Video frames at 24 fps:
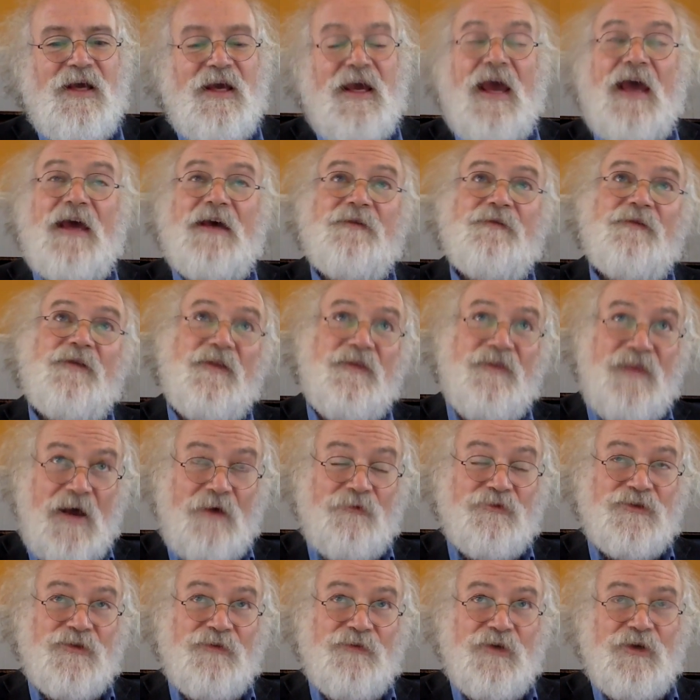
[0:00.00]
and that
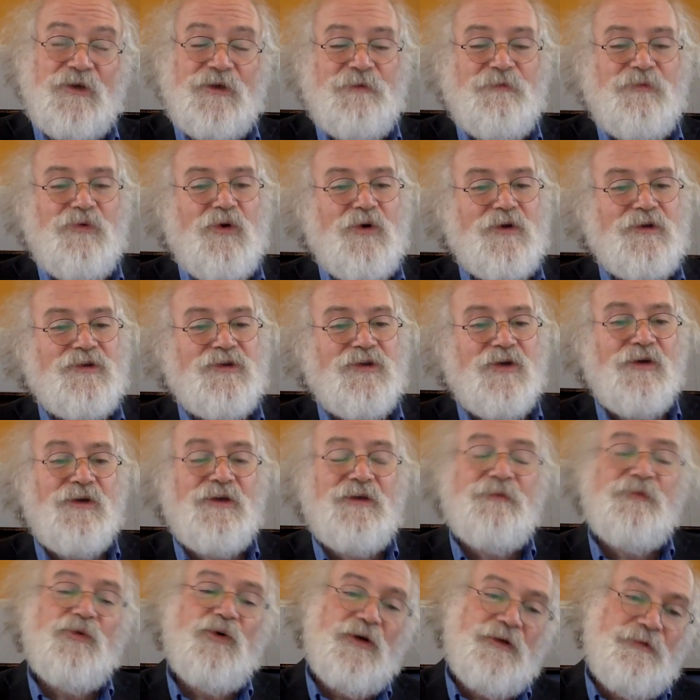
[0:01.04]
was a very important
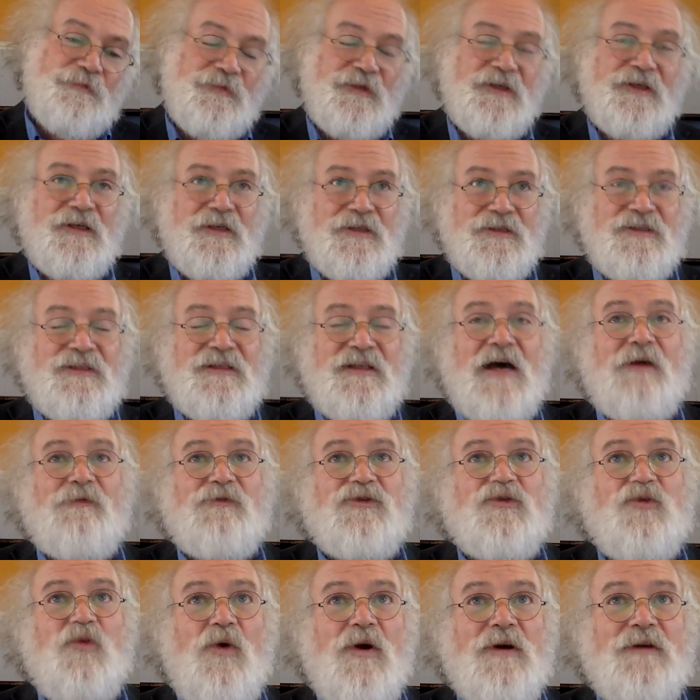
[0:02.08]
turning point because that
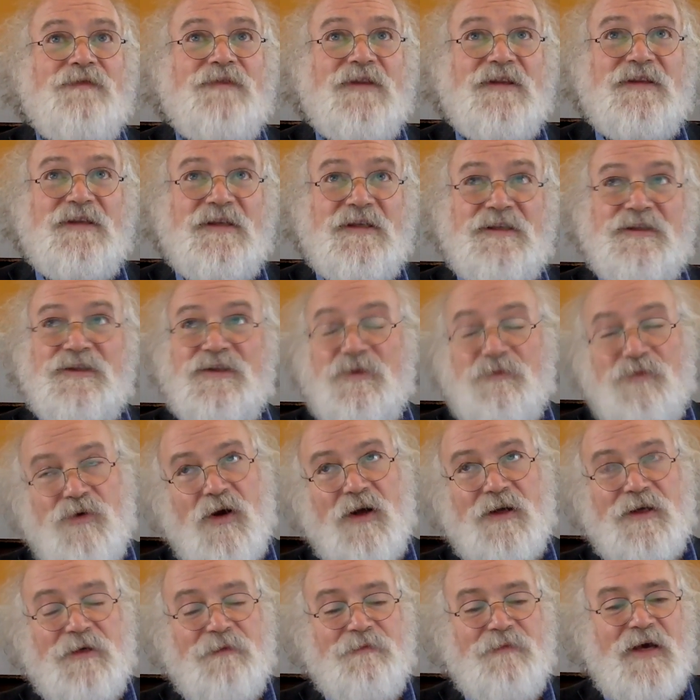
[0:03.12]
was one of the things that
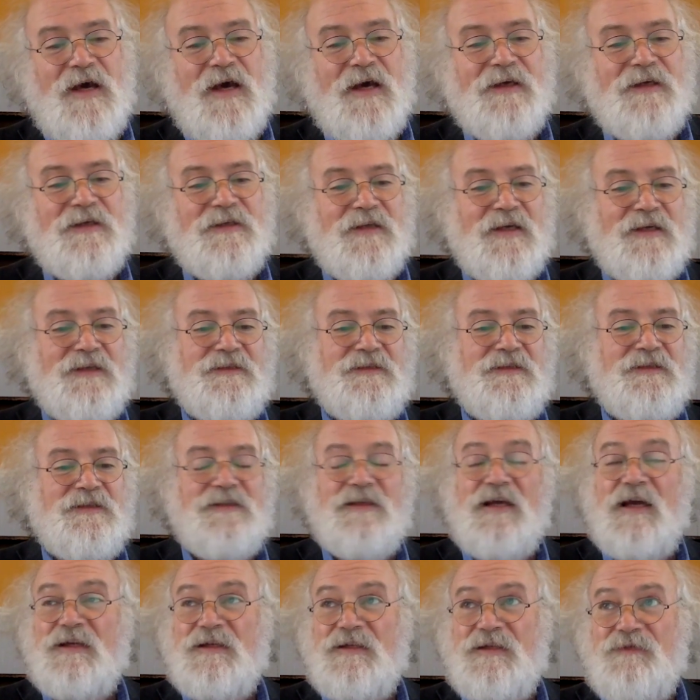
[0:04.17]
brought him back in
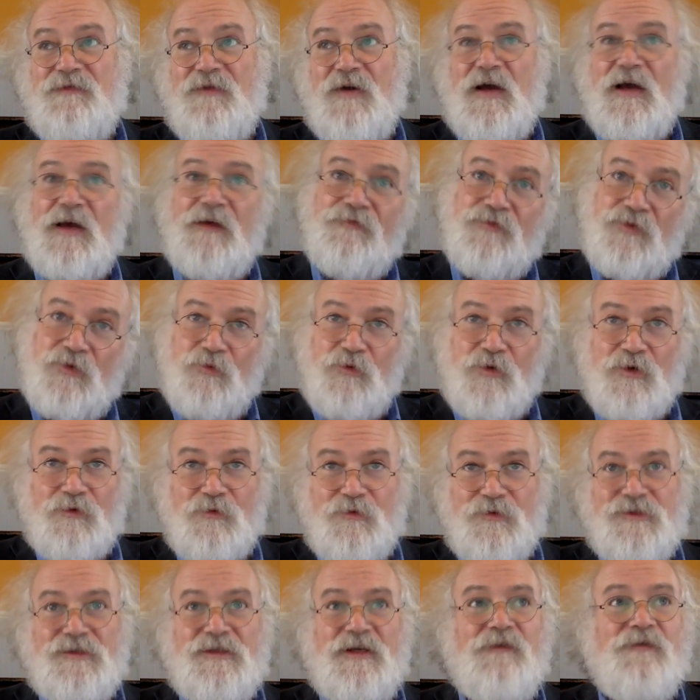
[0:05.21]
1995 to work
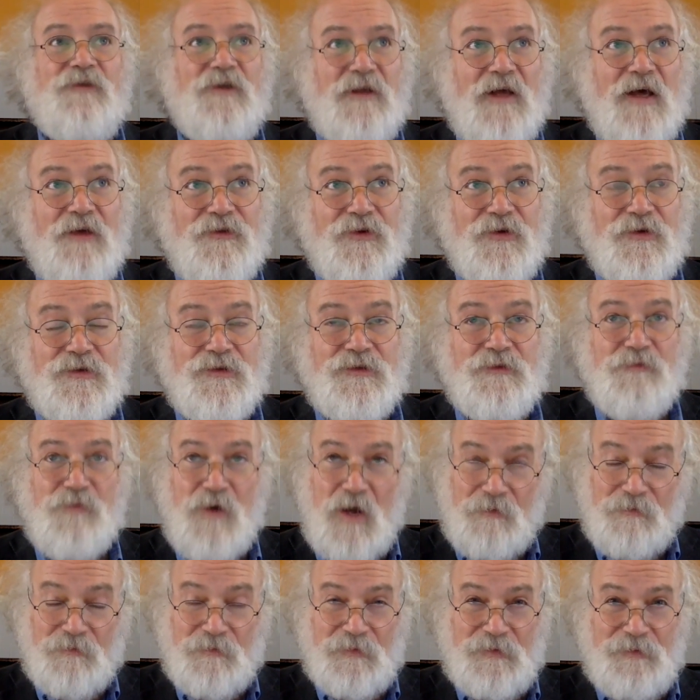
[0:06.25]
with several others,
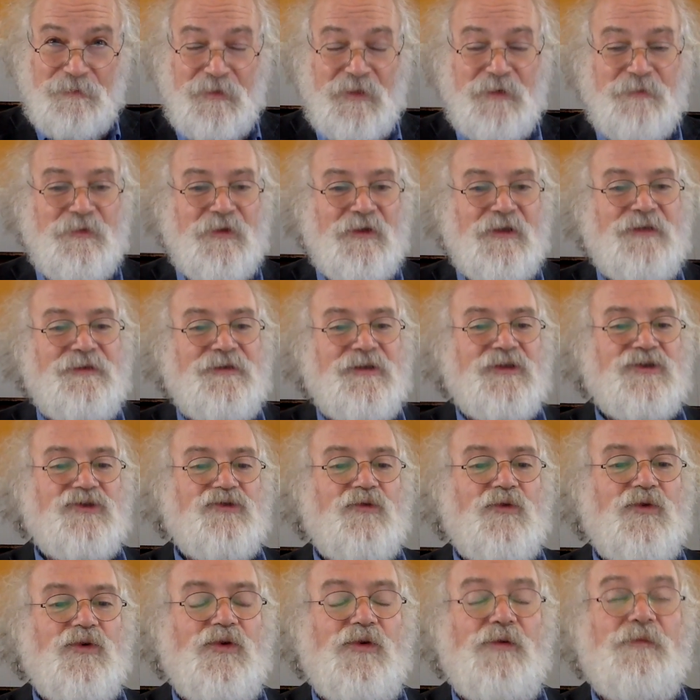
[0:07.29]
probably people in this
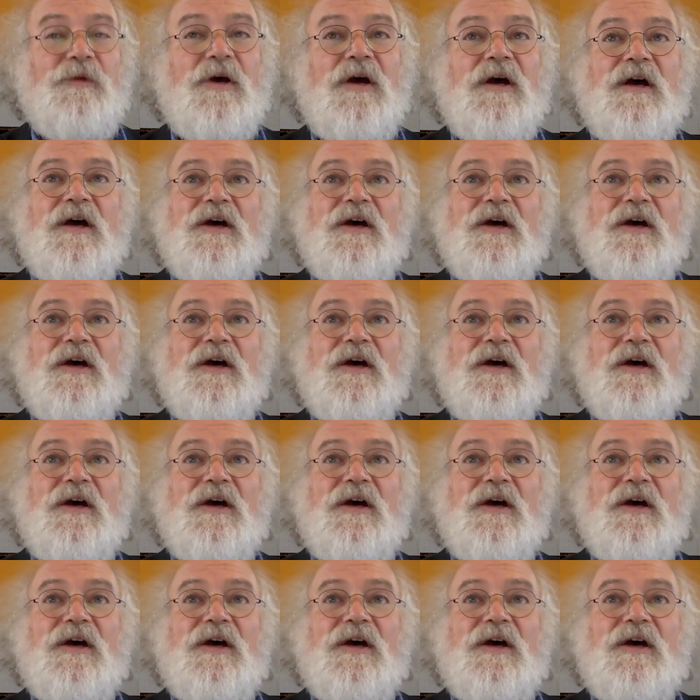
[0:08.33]
room,